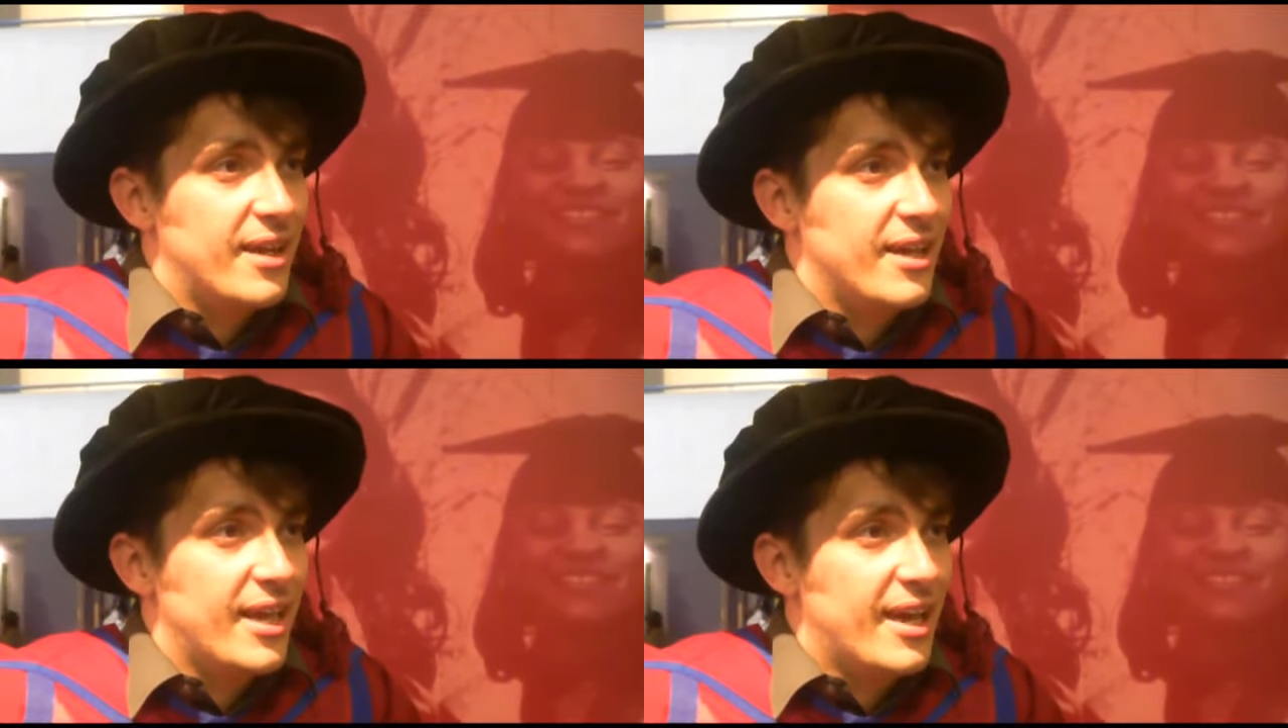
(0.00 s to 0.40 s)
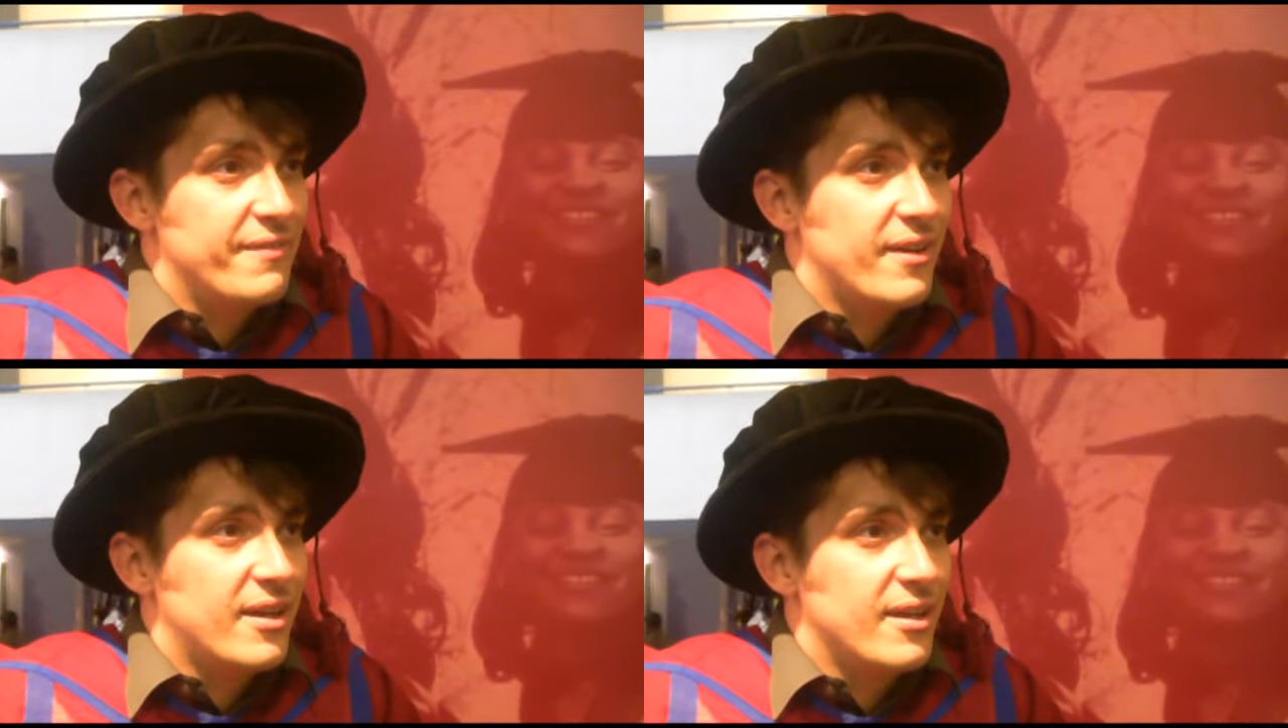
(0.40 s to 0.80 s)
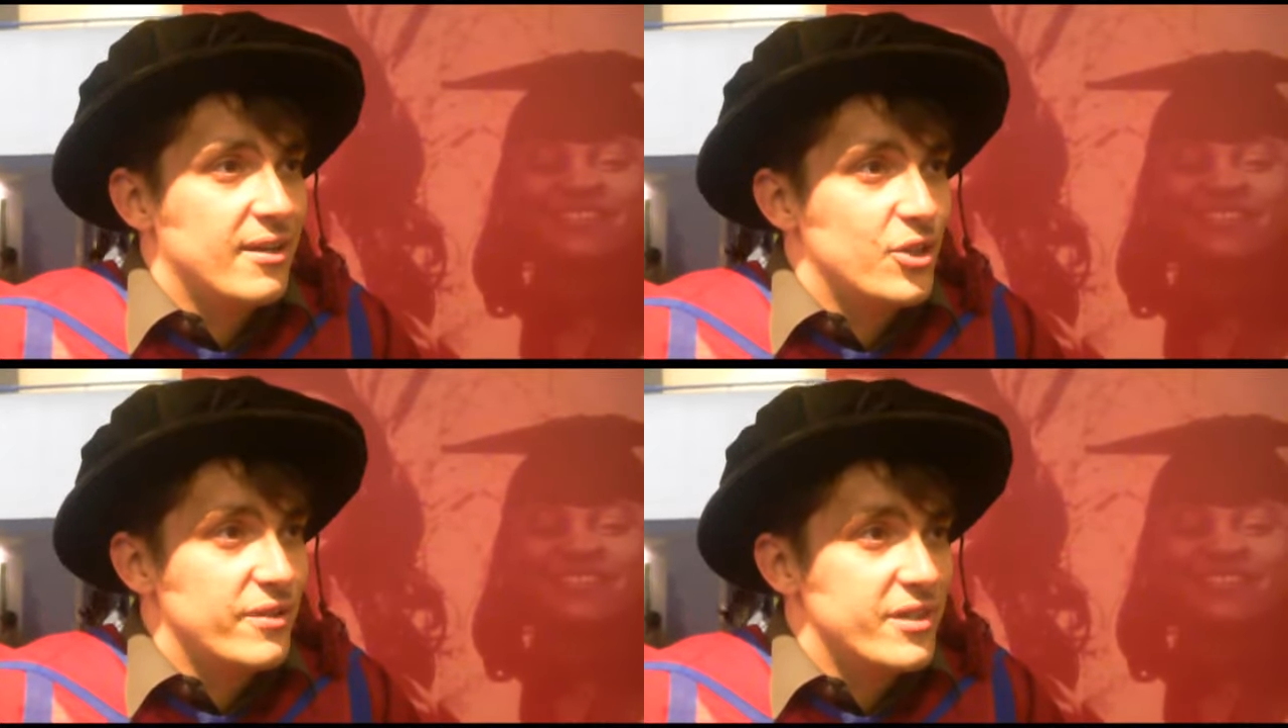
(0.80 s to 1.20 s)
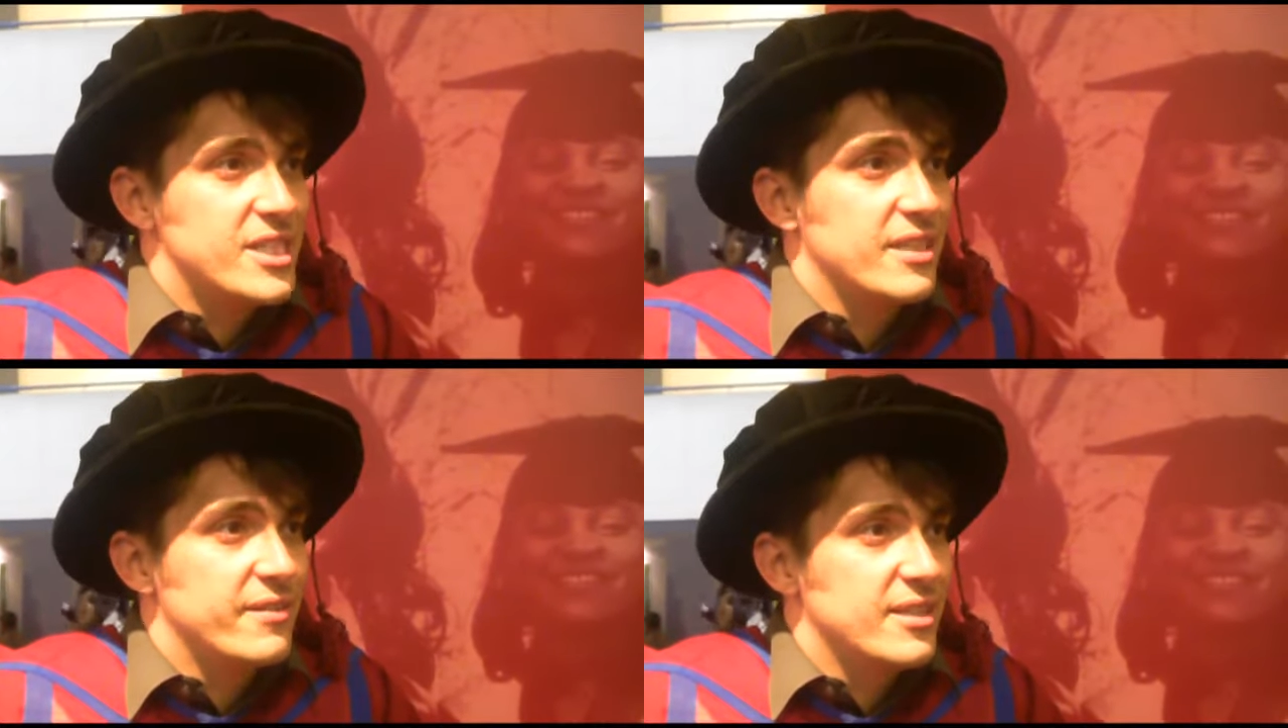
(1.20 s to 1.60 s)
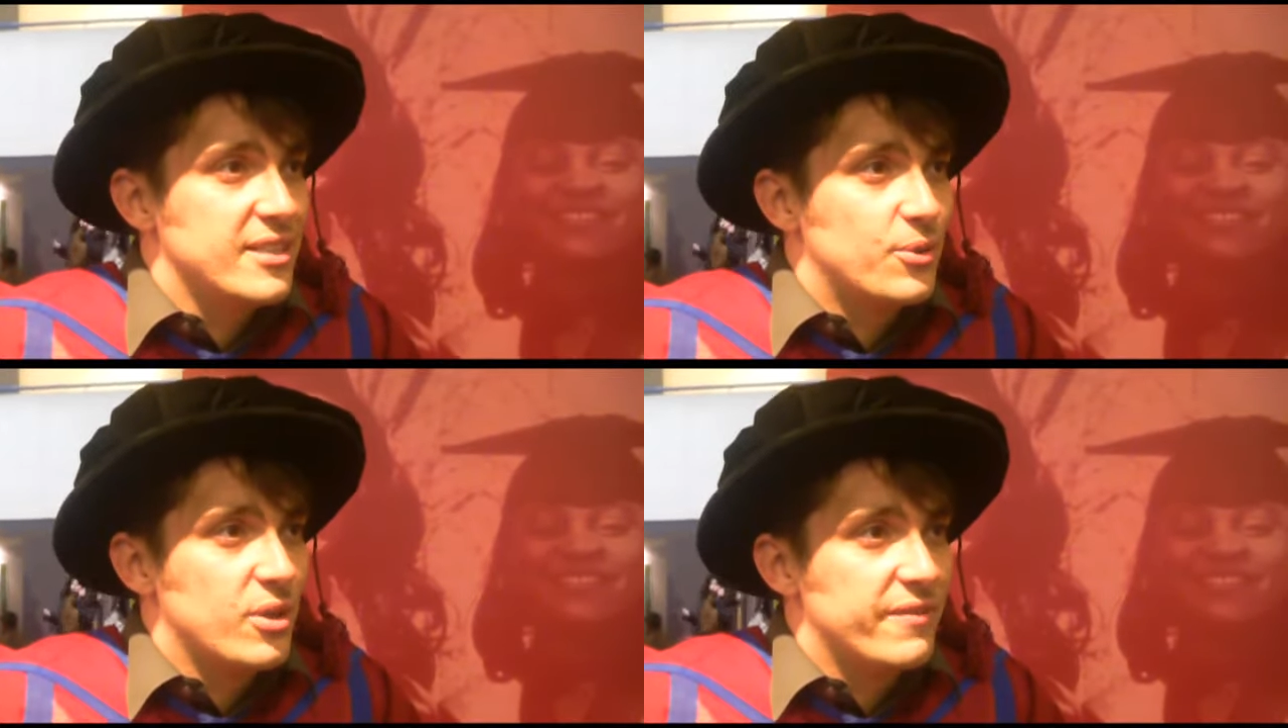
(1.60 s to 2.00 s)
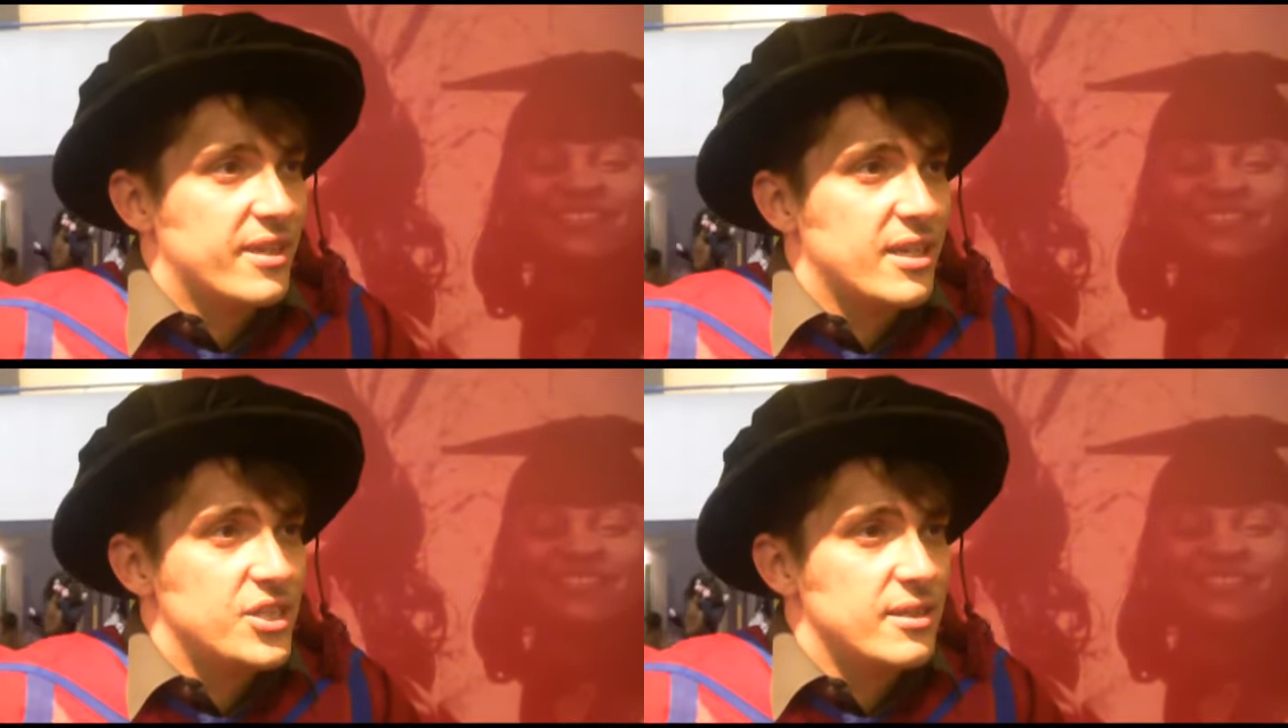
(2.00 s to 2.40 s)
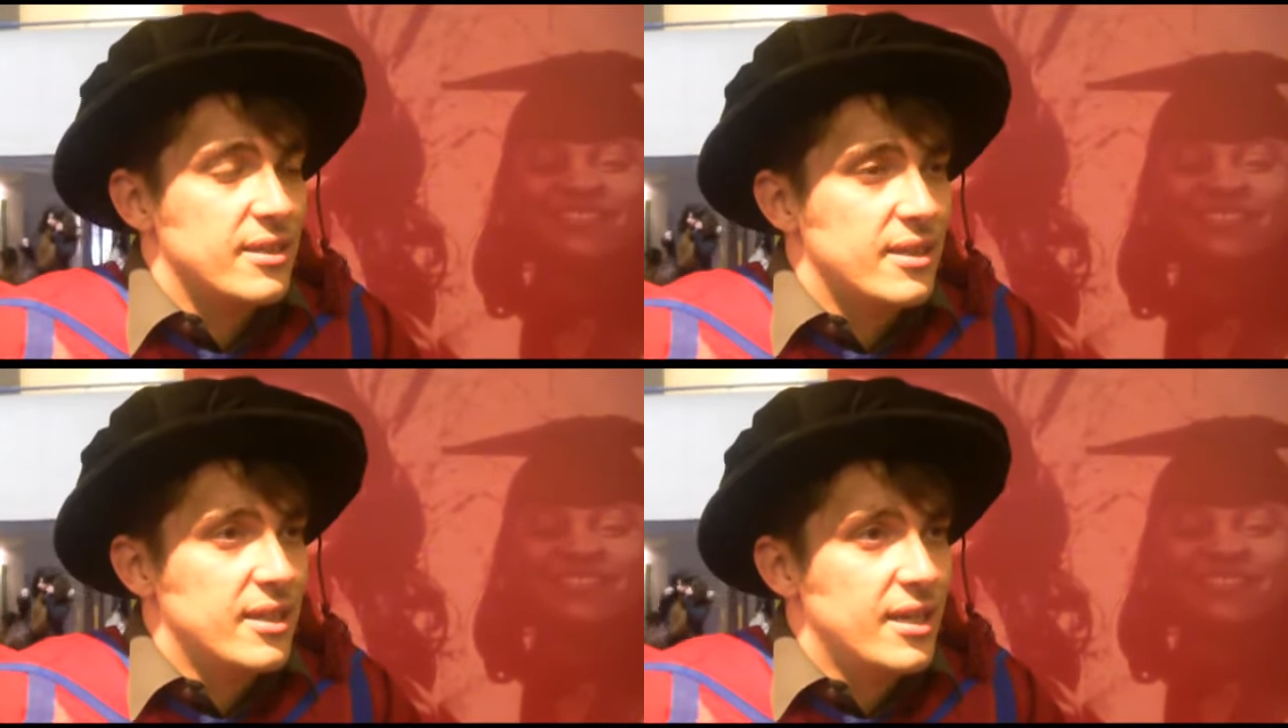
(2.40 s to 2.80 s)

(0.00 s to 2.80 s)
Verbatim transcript: I have a University of London qualification.